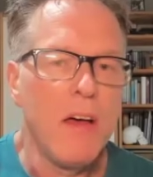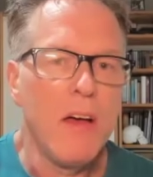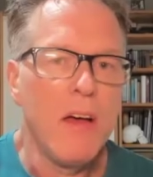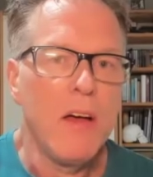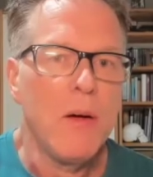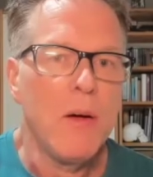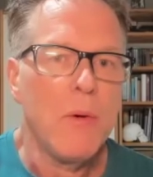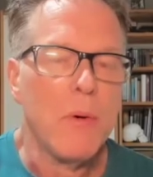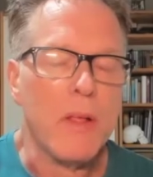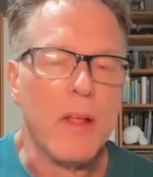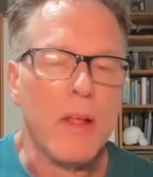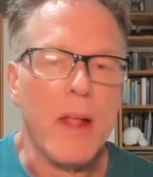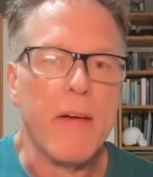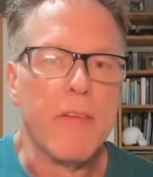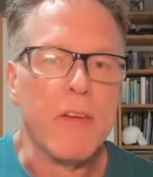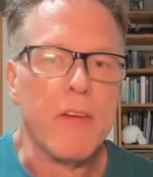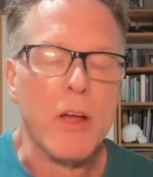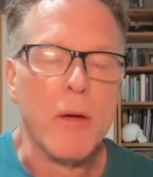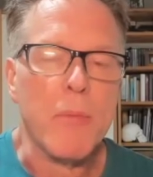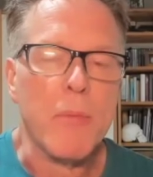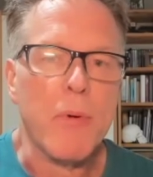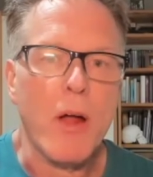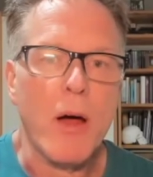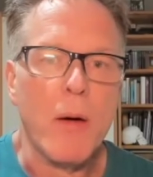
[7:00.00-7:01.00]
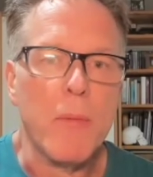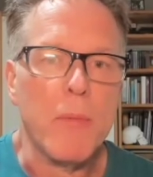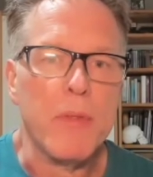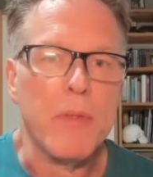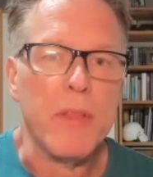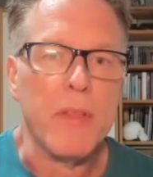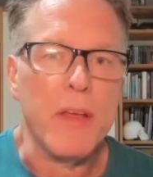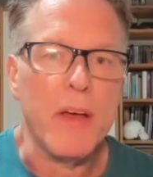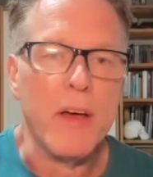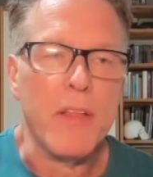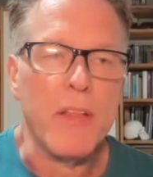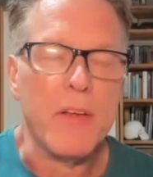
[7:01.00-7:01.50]
without having a problem with
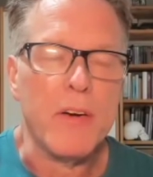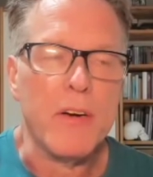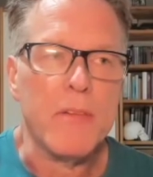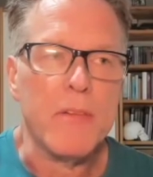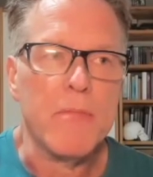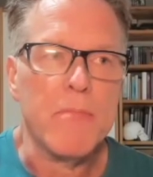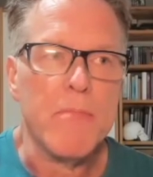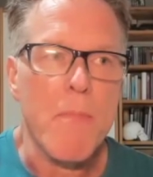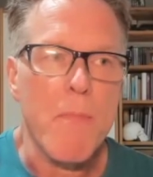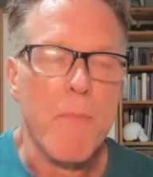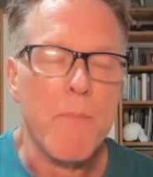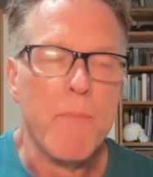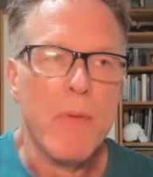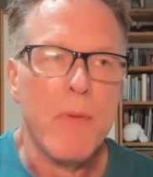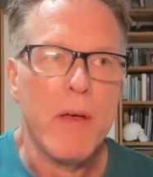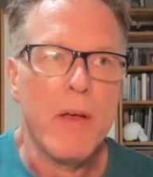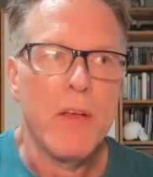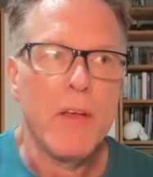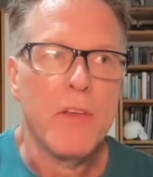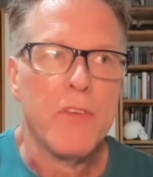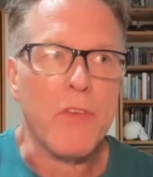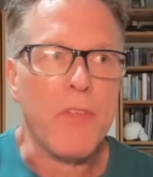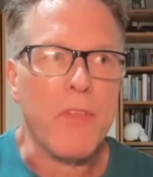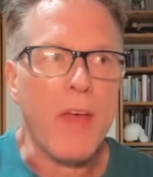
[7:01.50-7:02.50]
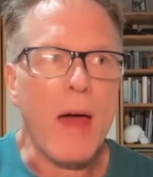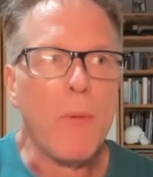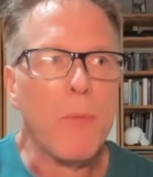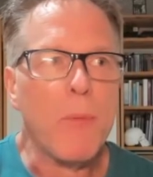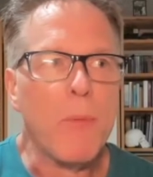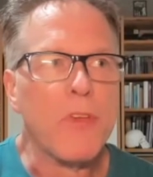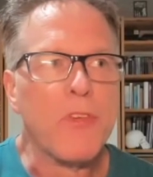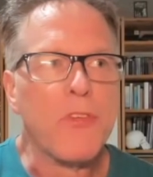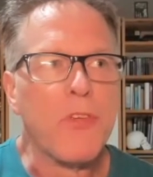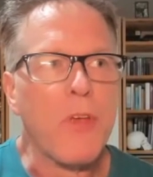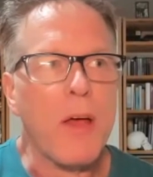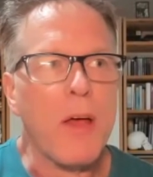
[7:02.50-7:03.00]
the other. So that
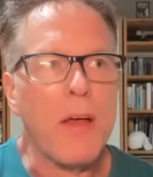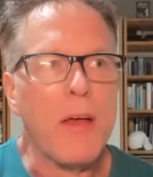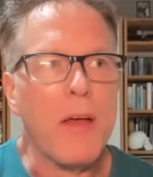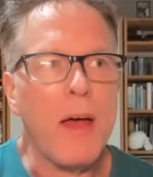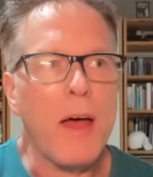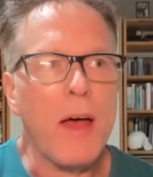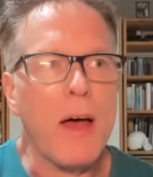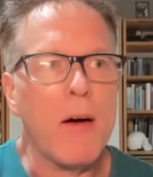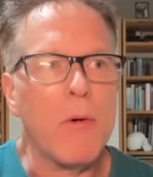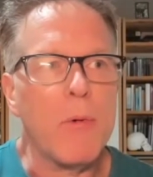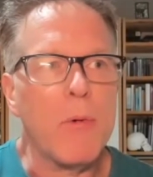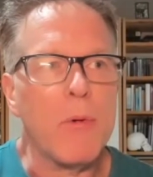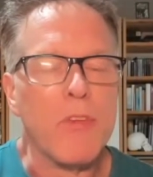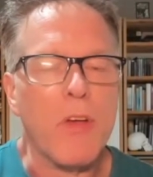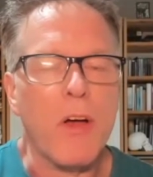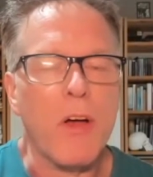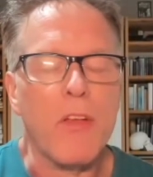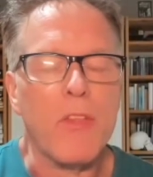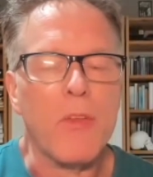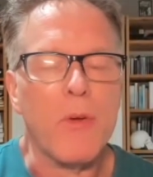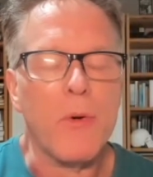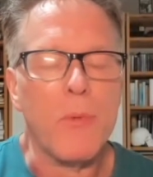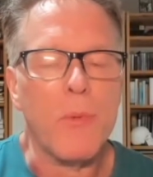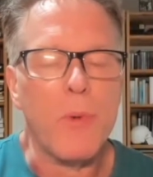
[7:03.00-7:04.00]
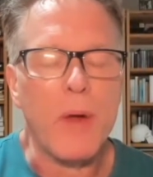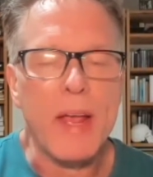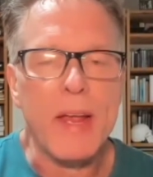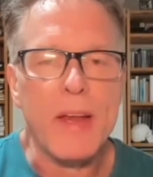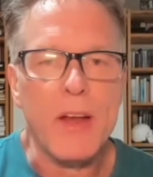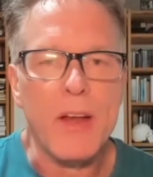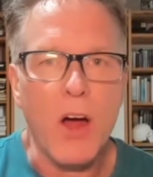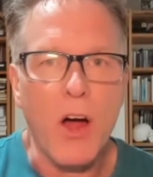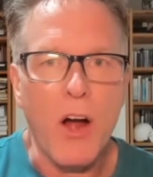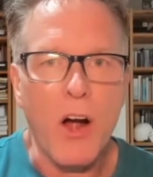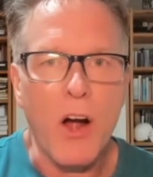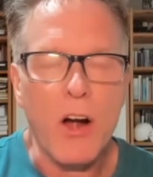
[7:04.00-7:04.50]
was how it was on the
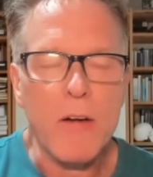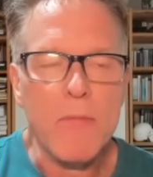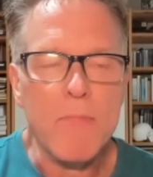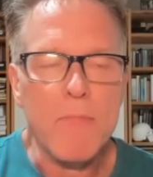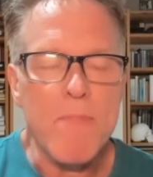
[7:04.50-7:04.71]
radar.